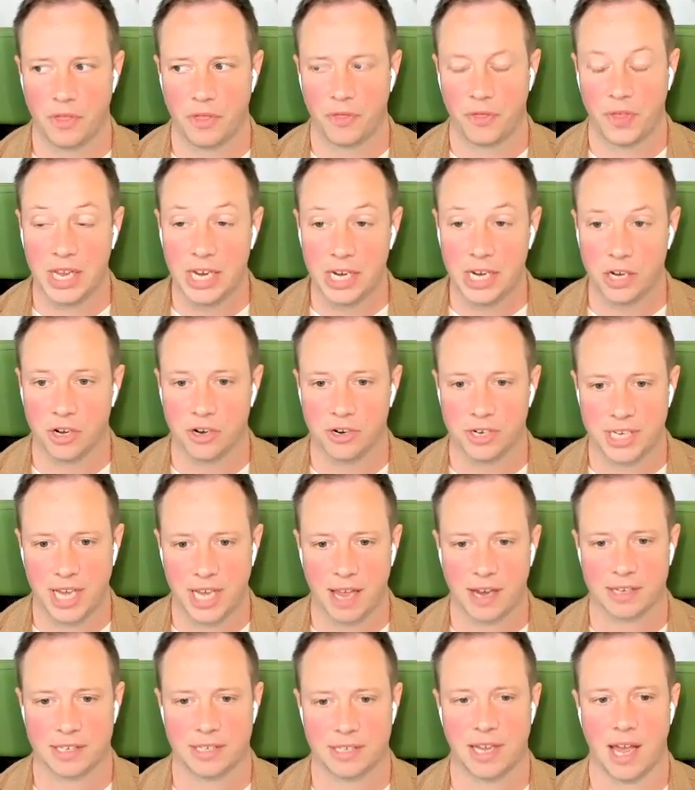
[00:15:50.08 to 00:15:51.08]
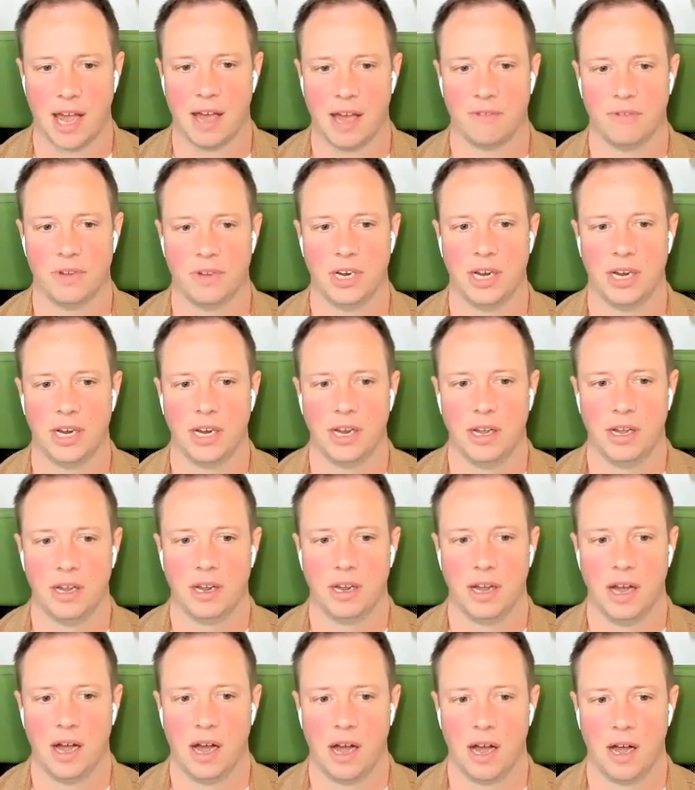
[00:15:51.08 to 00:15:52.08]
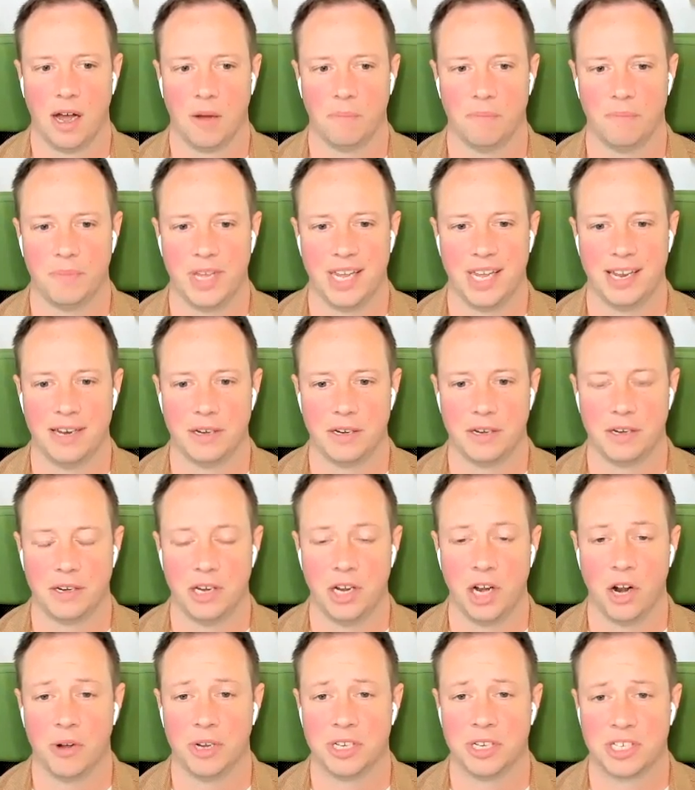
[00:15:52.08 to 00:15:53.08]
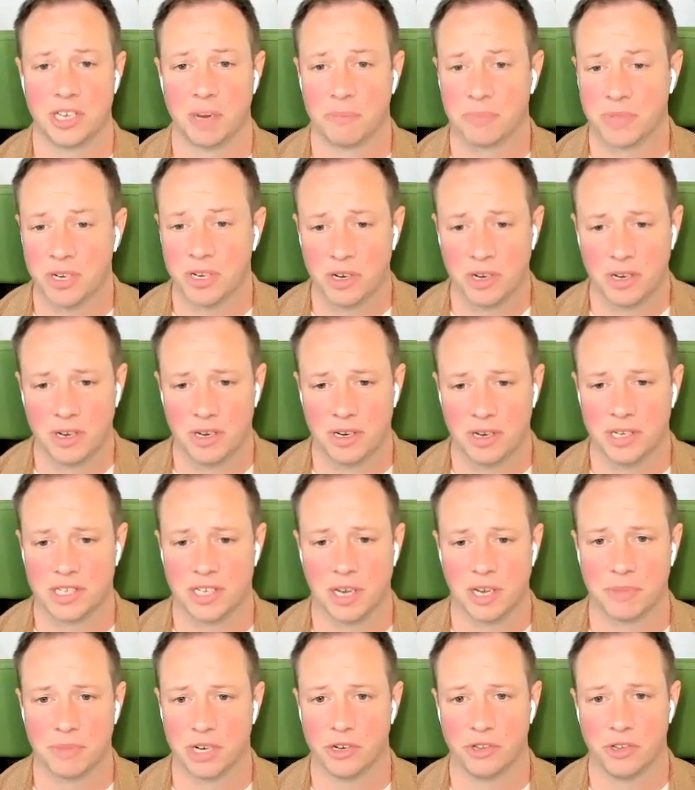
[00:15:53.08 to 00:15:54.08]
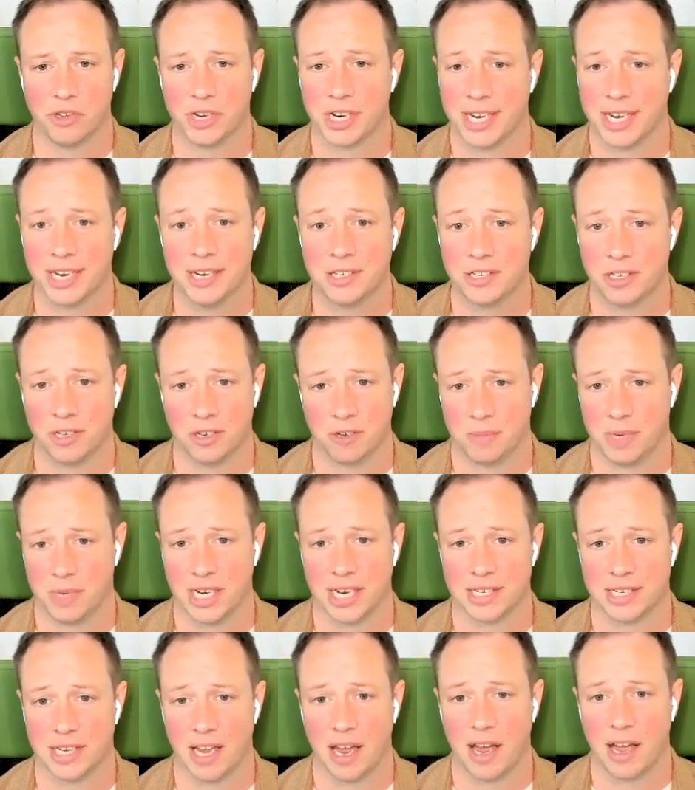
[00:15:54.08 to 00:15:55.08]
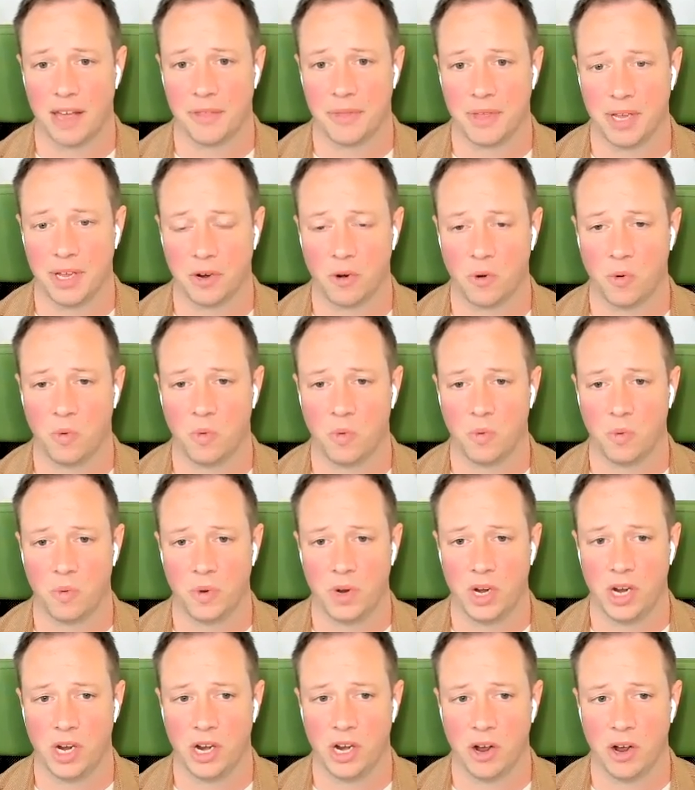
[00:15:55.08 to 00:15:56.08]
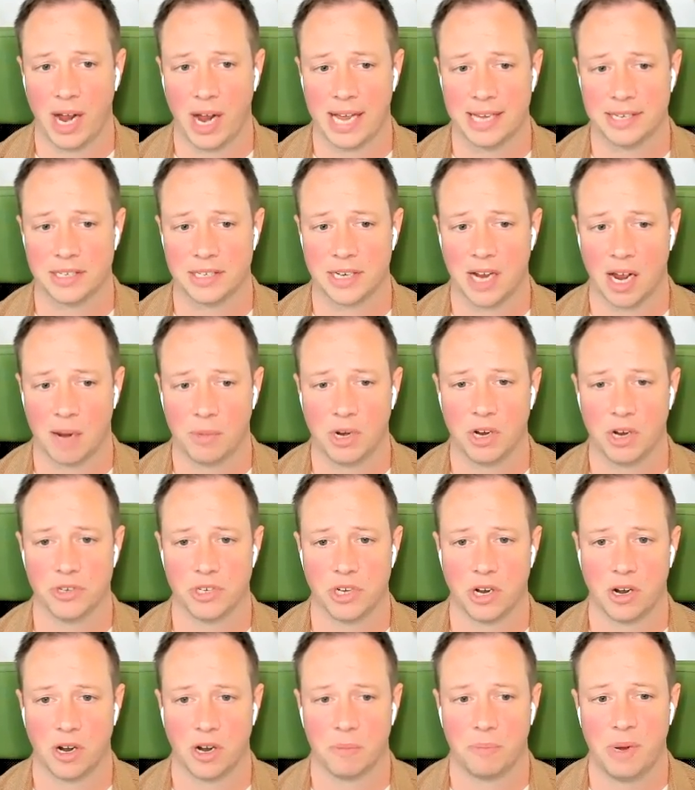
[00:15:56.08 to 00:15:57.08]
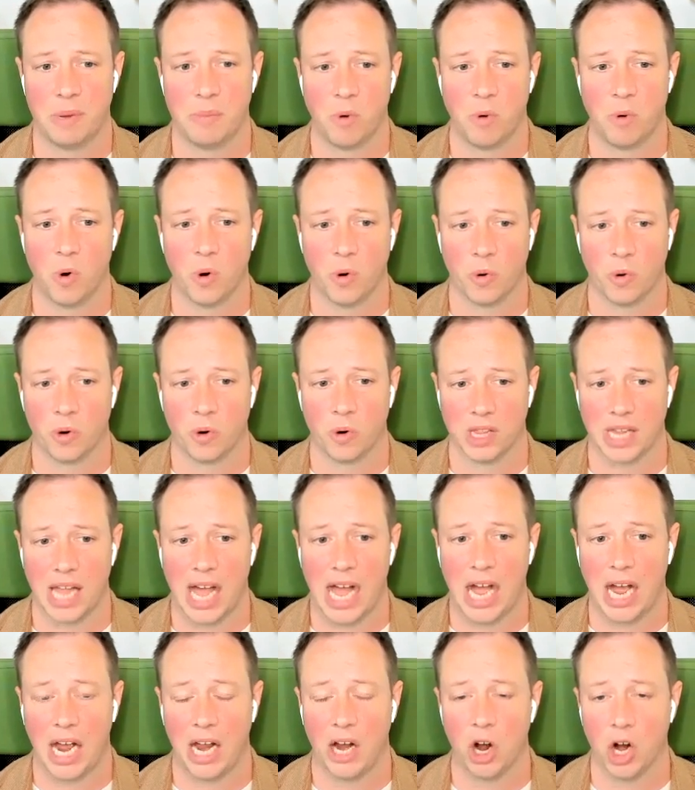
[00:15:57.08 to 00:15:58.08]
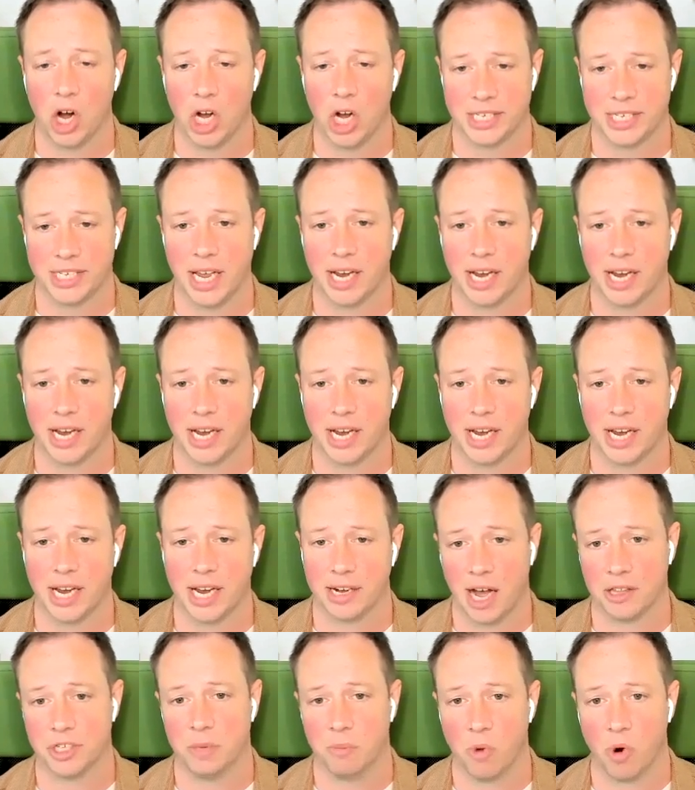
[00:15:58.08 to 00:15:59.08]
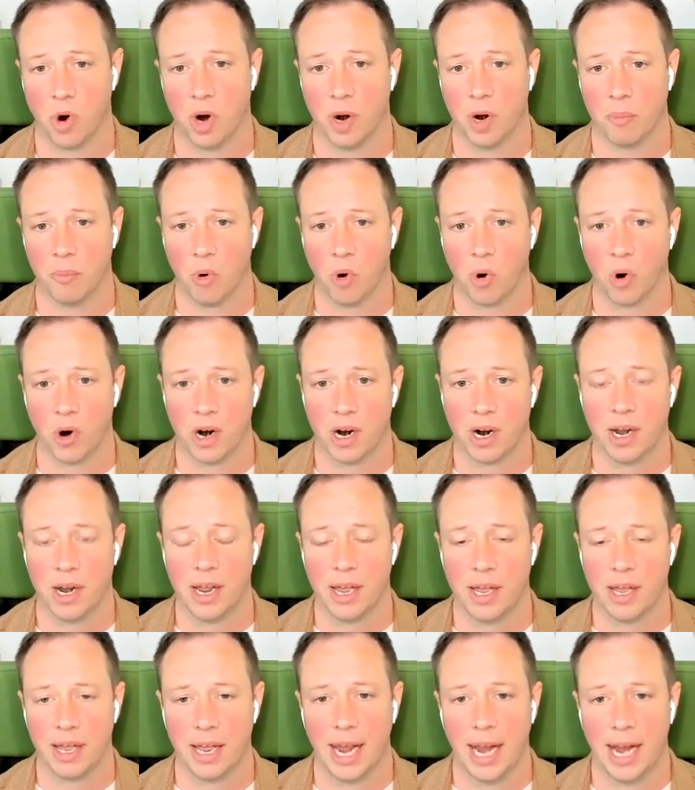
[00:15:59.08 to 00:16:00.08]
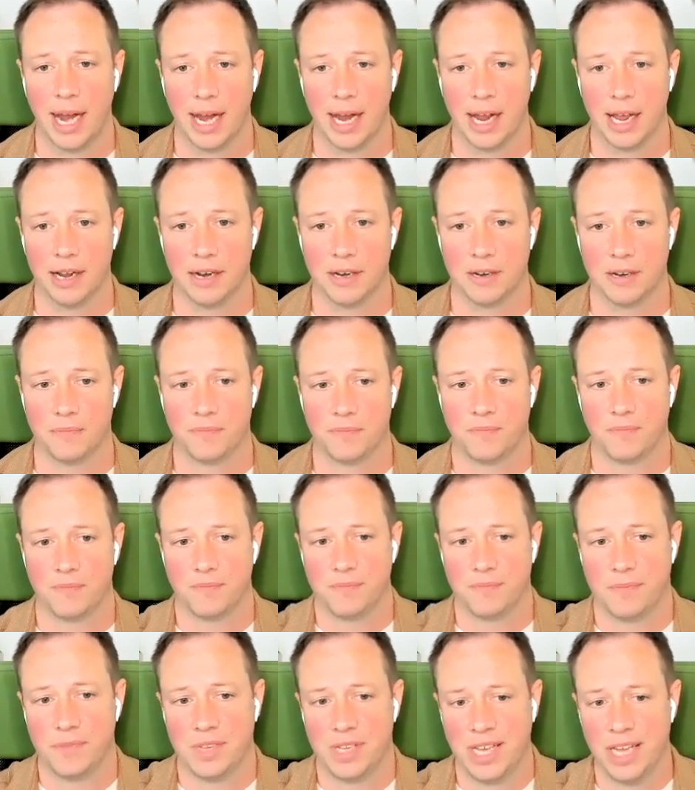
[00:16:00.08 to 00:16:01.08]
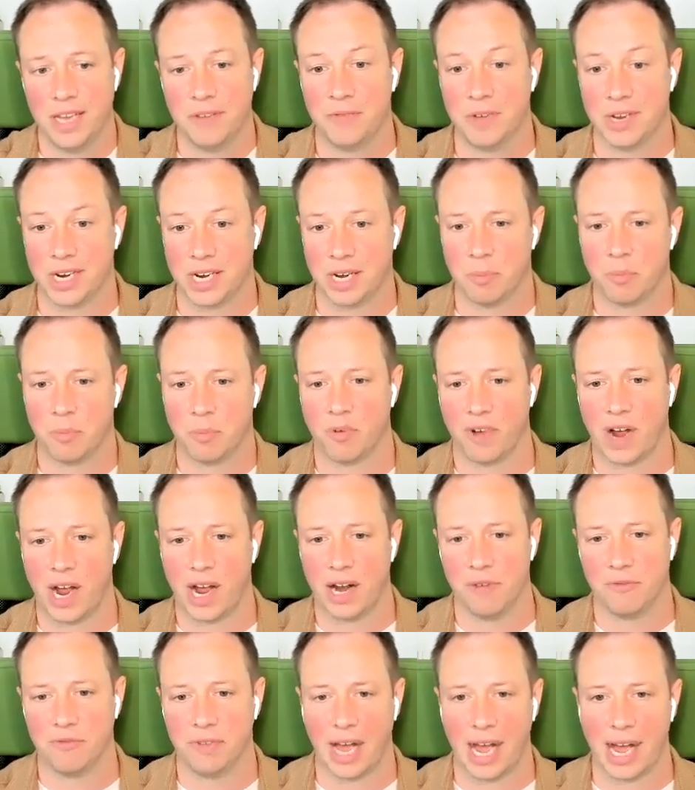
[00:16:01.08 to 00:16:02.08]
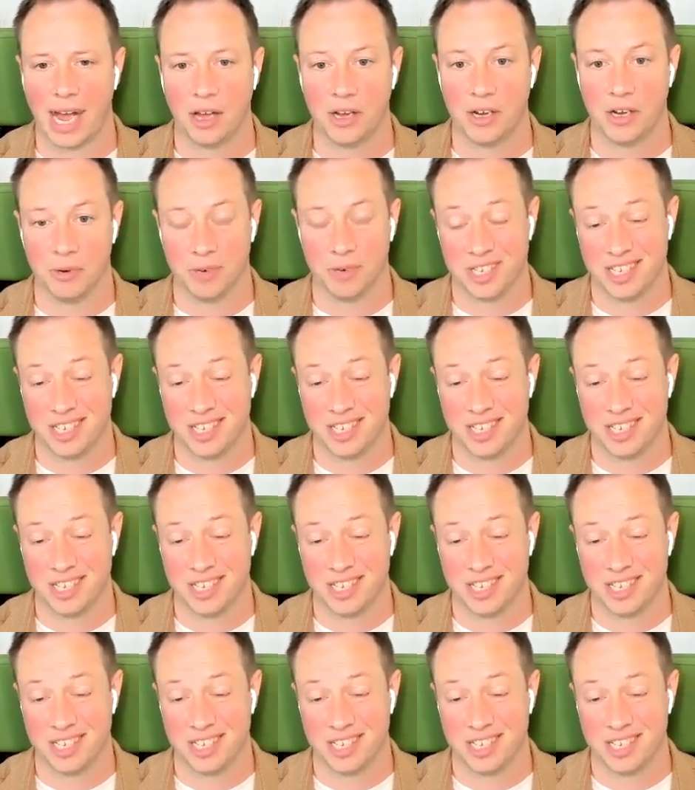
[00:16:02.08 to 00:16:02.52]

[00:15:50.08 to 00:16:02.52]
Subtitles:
think you're tech savvy, it's something to look into, because I think, as time goes on, people will rely on technology more and more. And if it can provide a value and